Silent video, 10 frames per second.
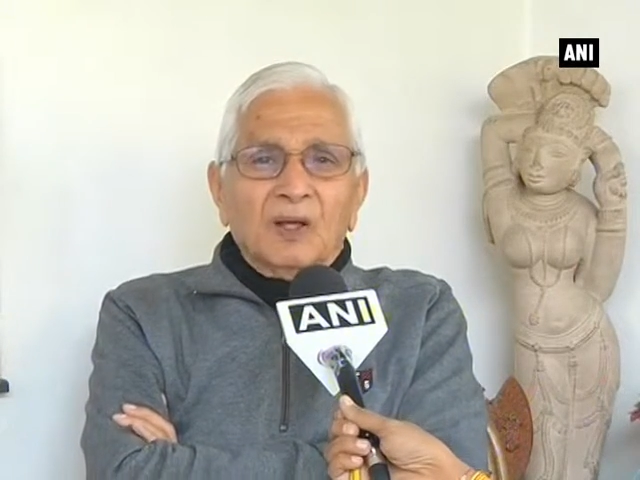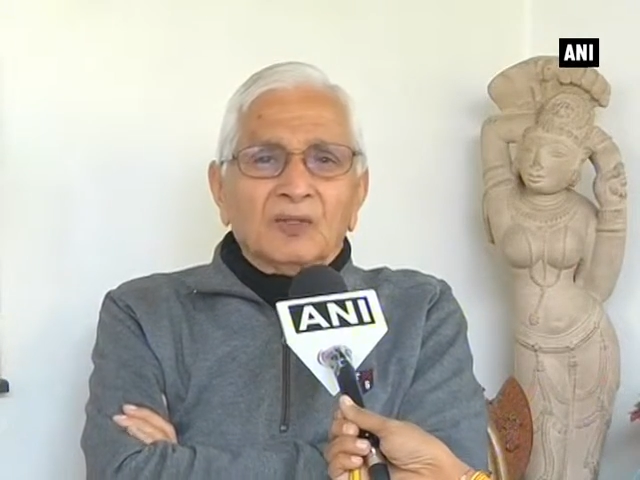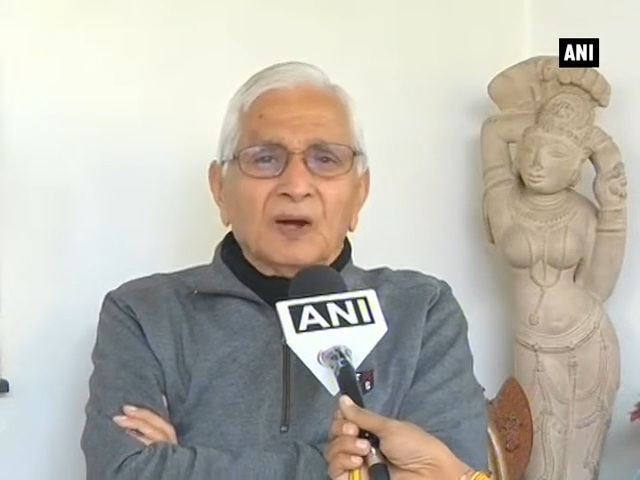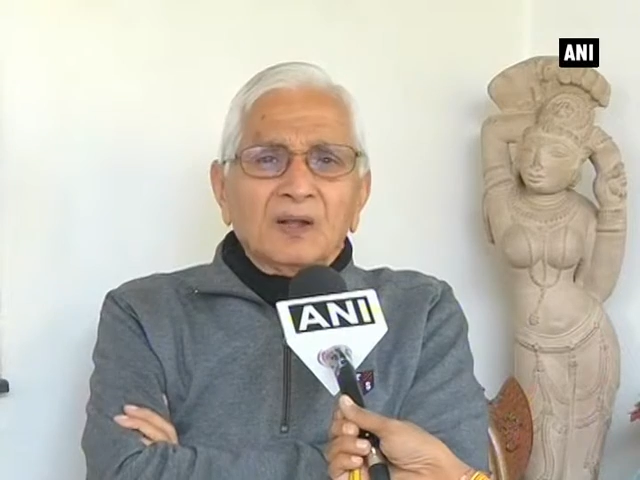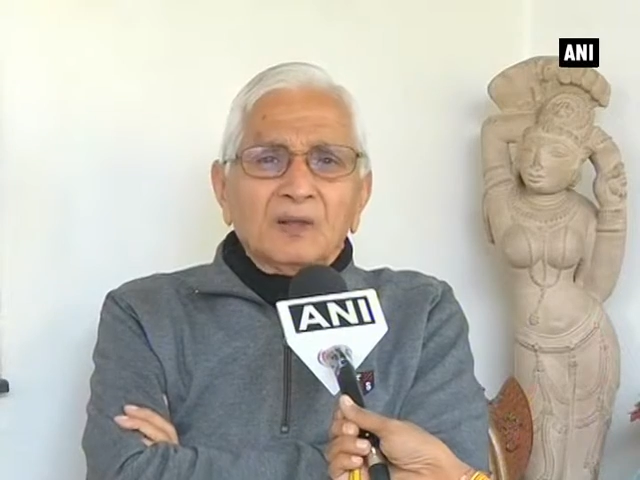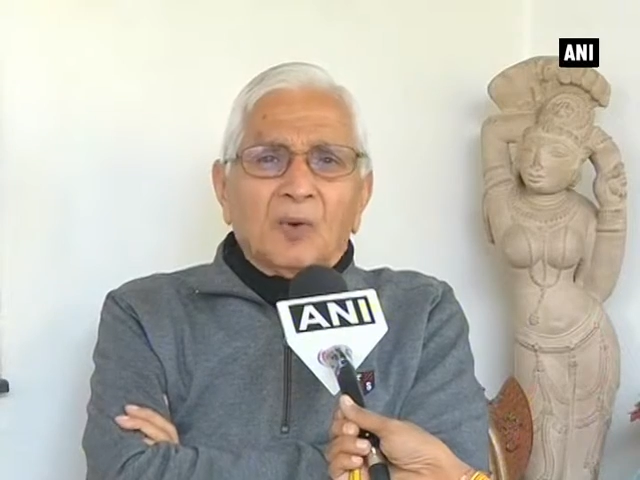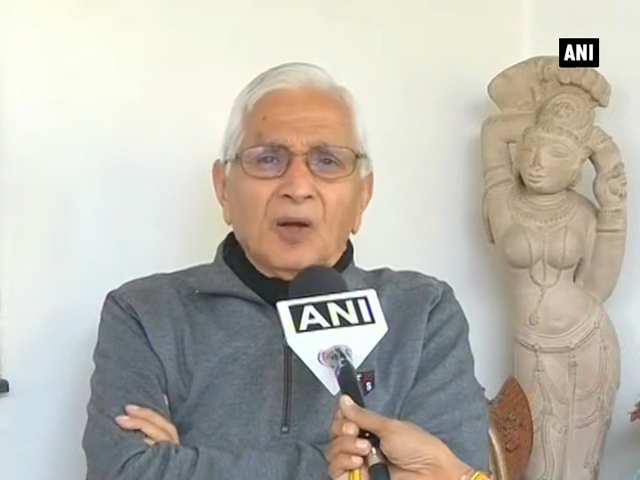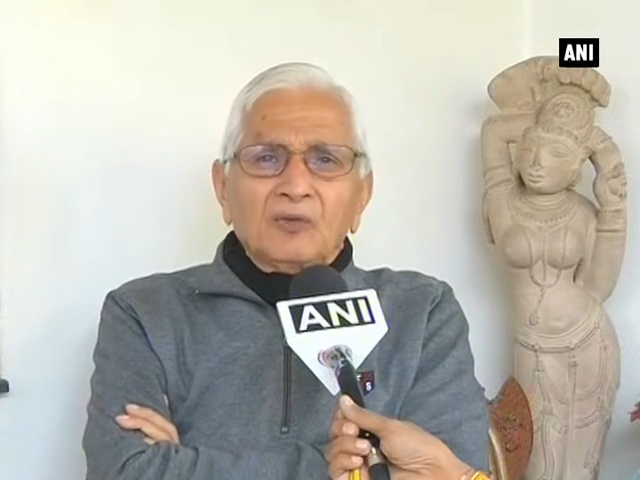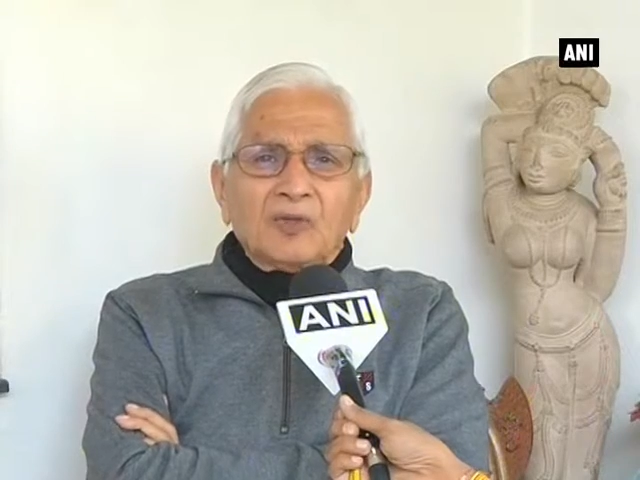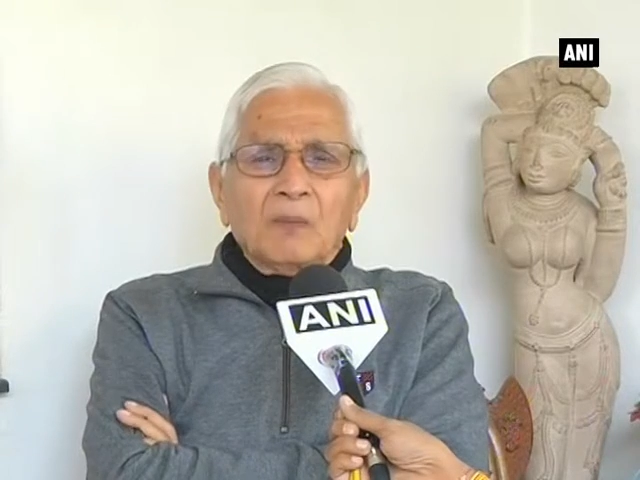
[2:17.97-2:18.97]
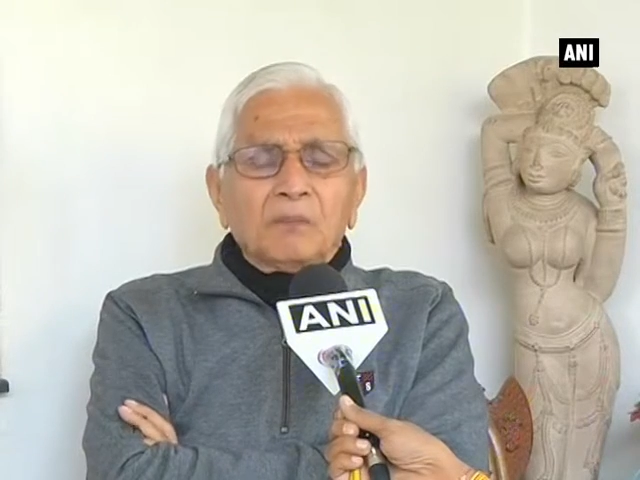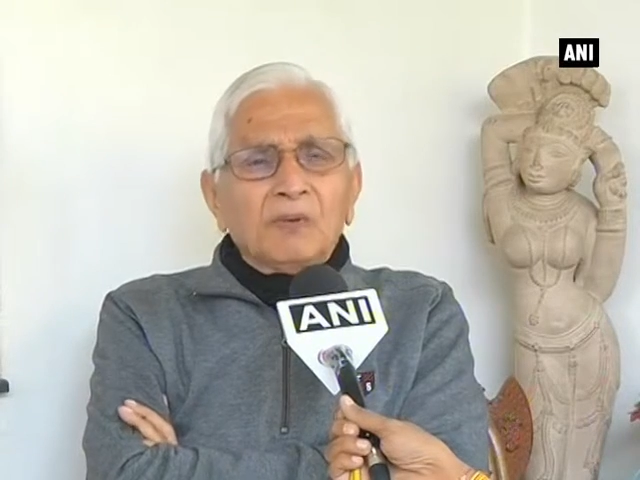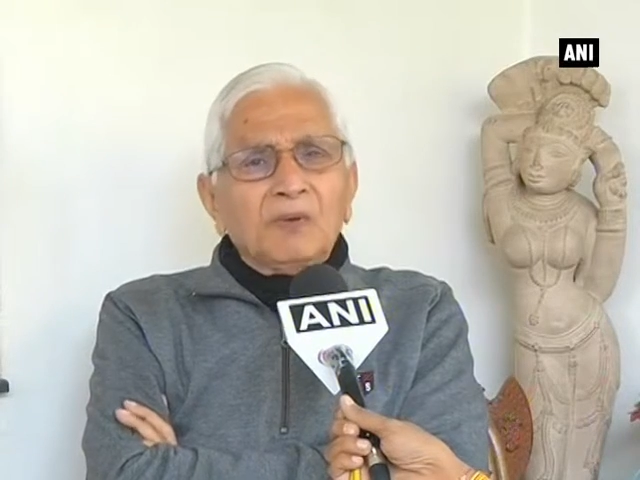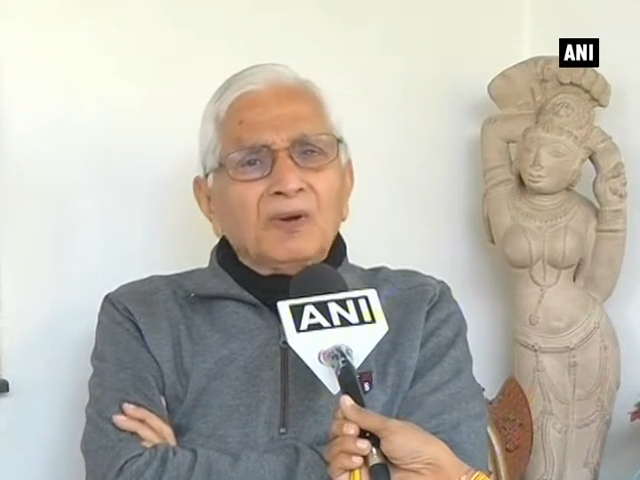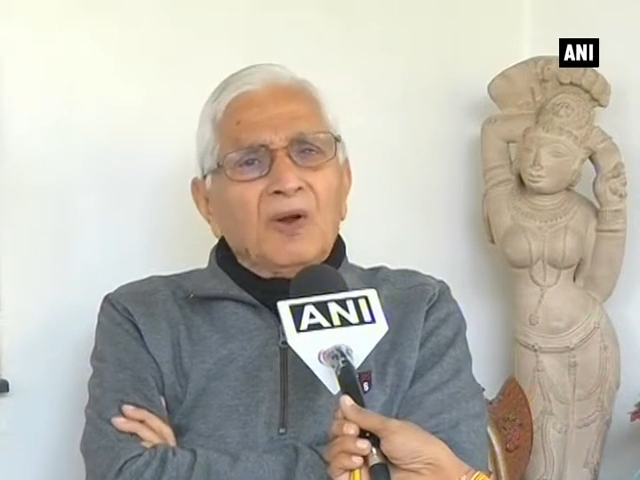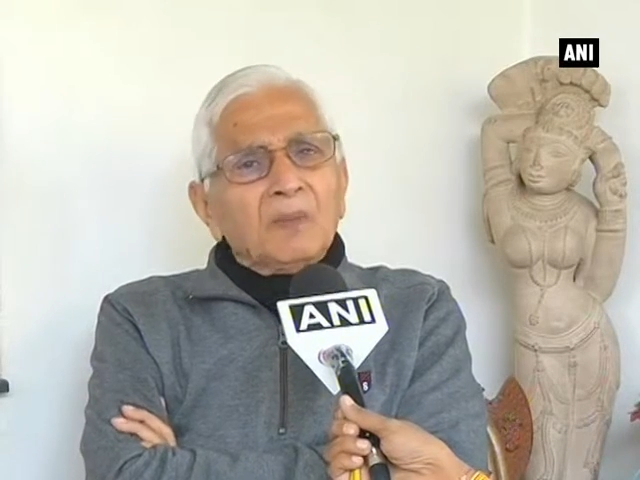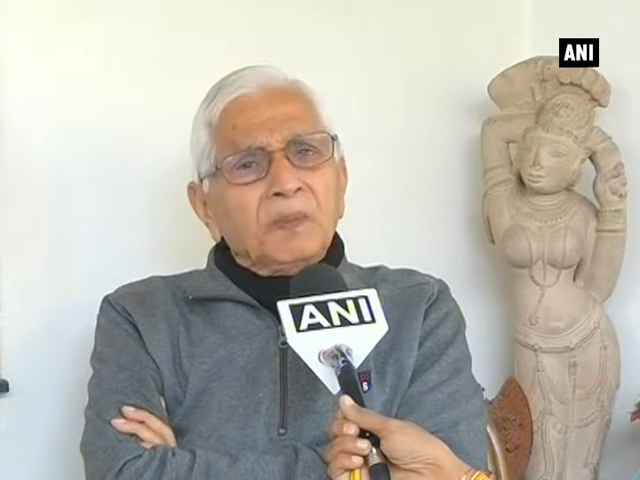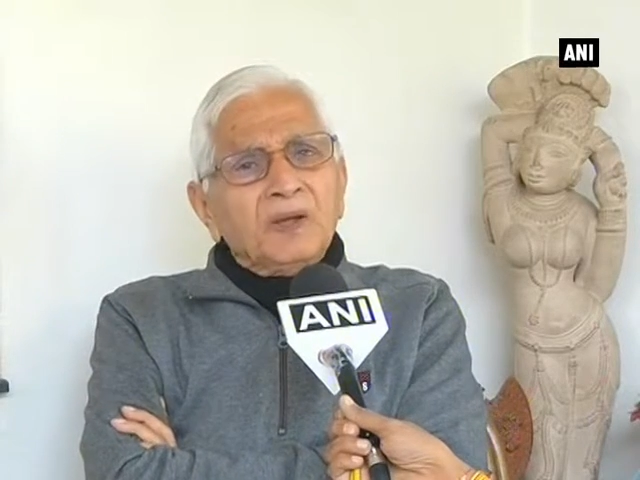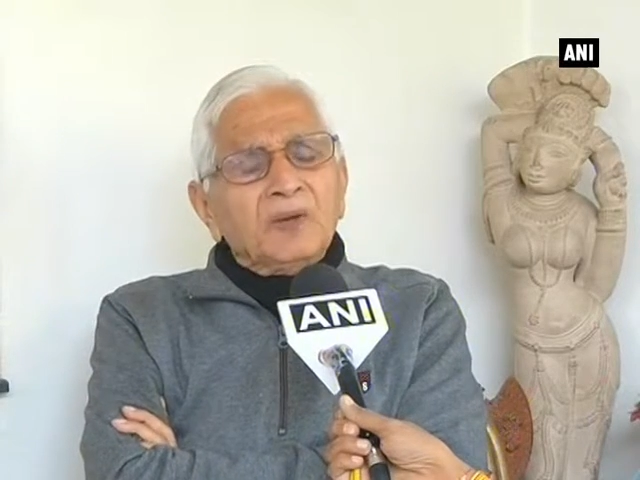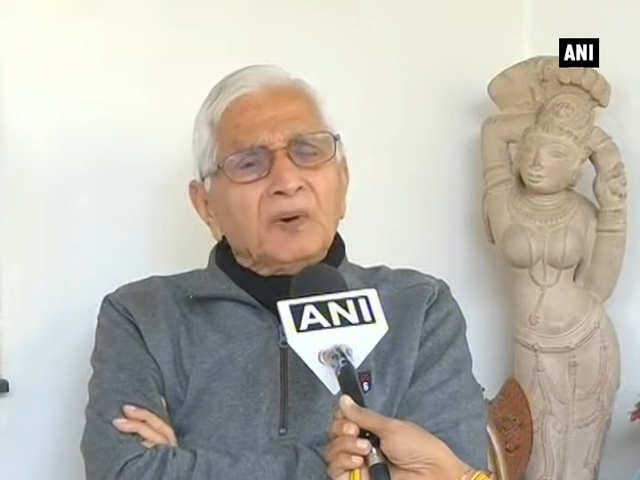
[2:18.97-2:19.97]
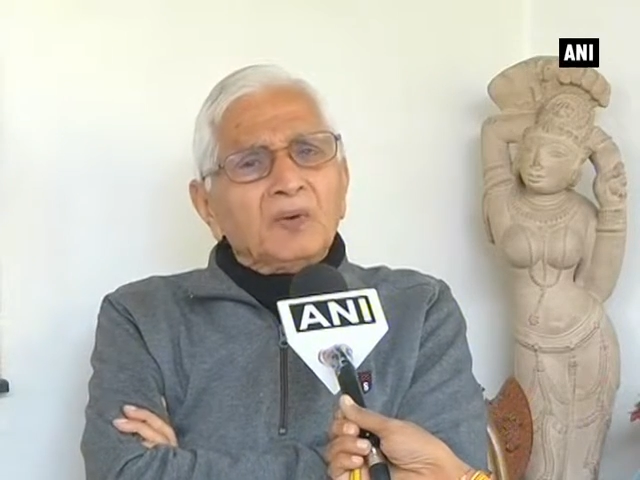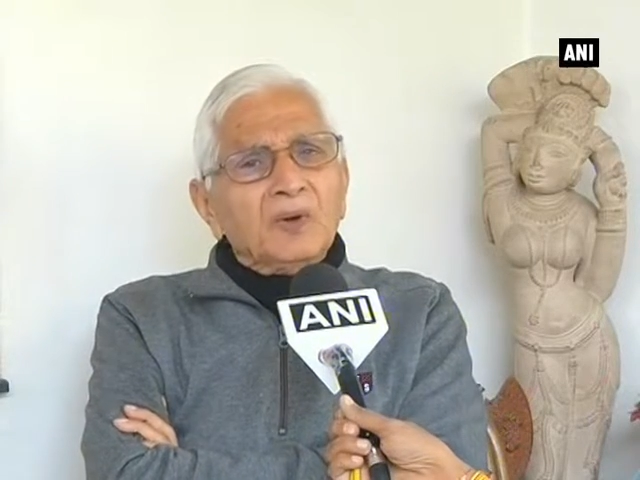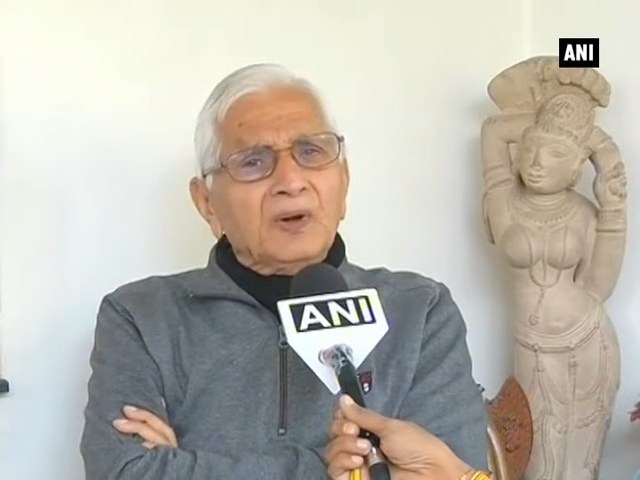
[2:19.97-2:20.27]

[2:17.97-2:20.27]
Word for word: that his voice sample will not be given to